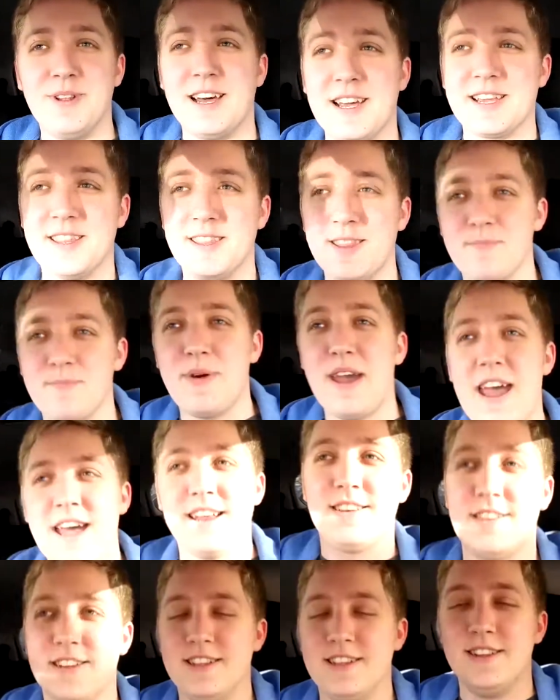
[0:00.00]
like the
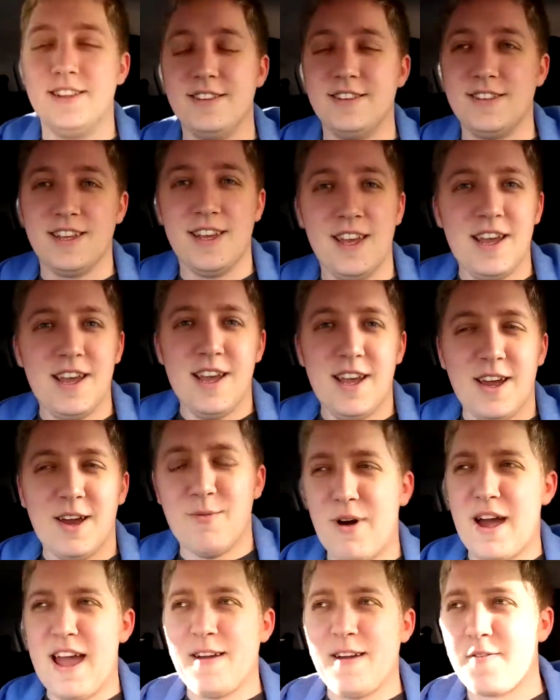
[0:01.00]
bed and
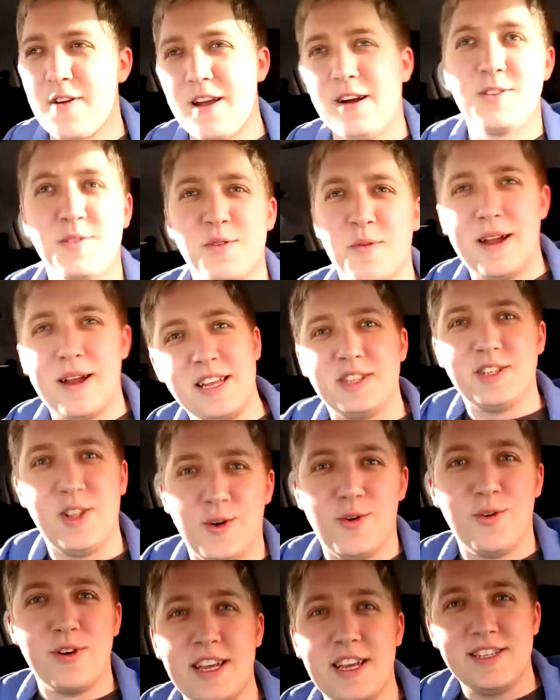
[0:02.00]
whatever else we managed
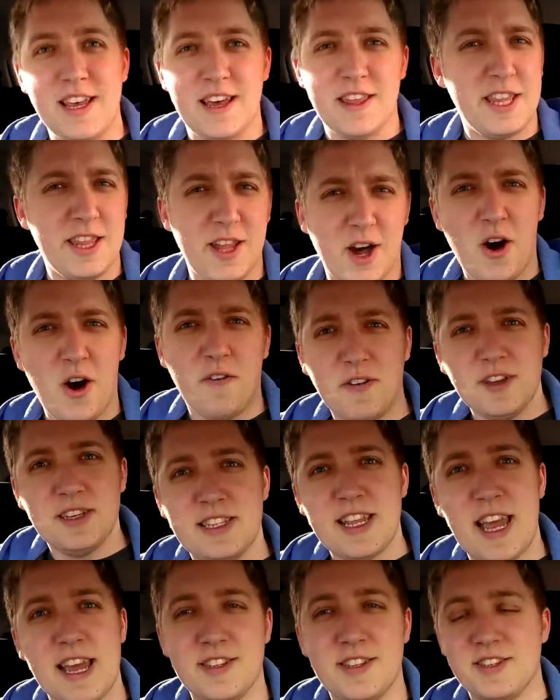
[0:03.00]
to order yesterday. I think the
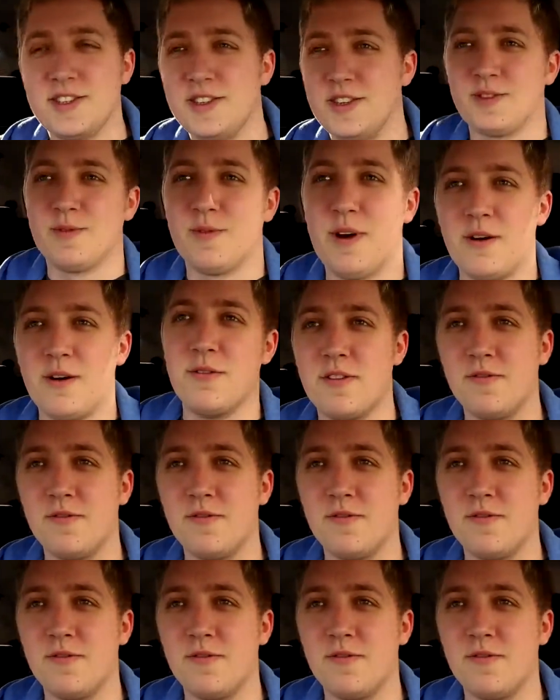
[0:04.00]
office desks as well.